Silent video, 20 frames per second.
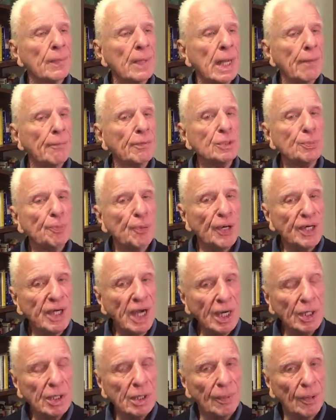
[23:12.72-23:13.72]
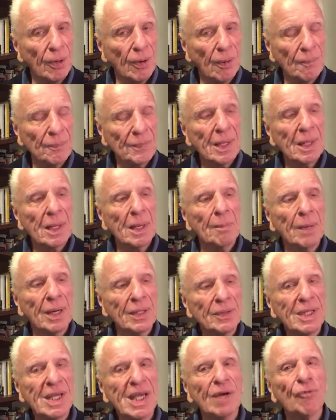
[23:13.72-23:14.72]
It was predictable,
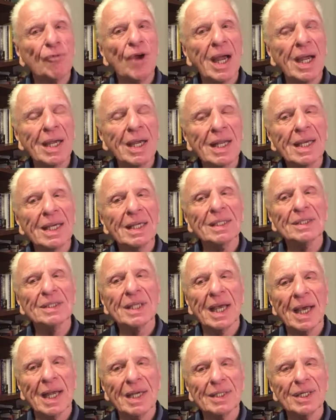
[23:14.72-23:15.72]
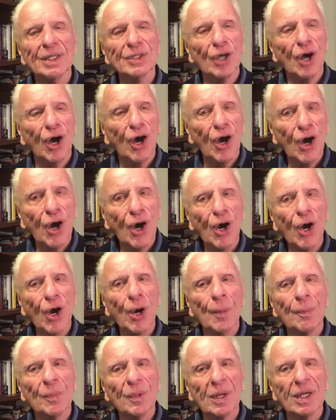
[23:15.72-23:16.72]
but the Iranians had
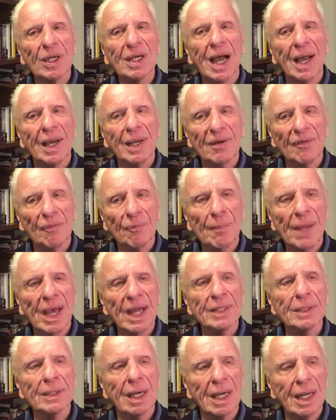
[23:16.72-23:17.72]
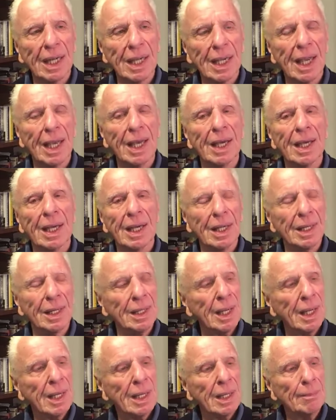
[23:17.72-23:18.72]
disarmed kind of mentally and
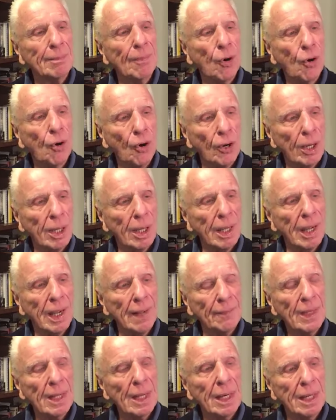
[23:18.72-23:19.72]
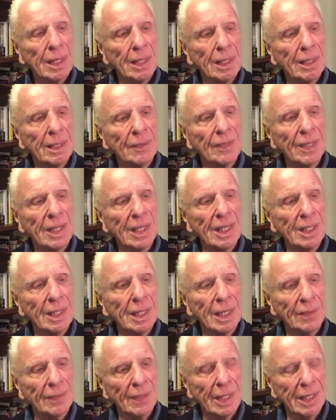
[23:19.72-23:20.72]
morally the
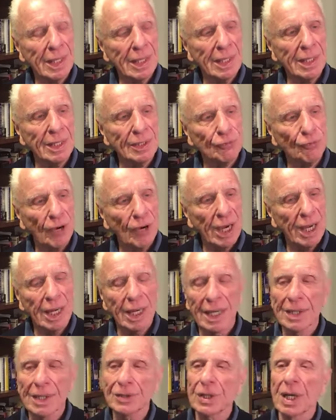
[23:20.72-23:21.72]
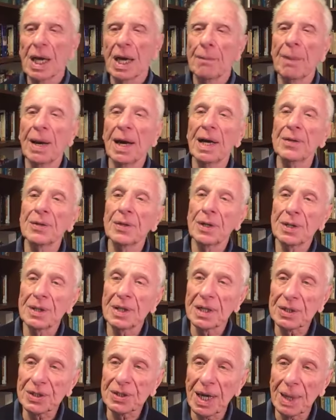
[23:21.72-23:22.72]
Israelis by their
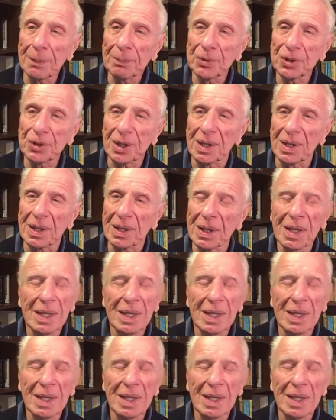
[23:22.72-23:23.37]
deception.